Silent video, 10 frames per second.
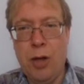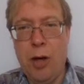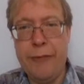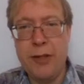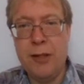
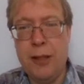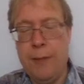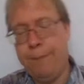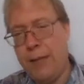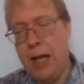
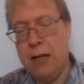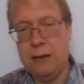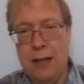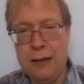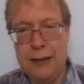Obviously,
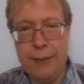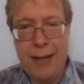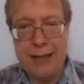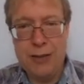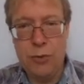I'll get
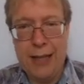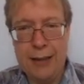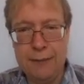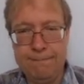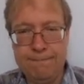back to that.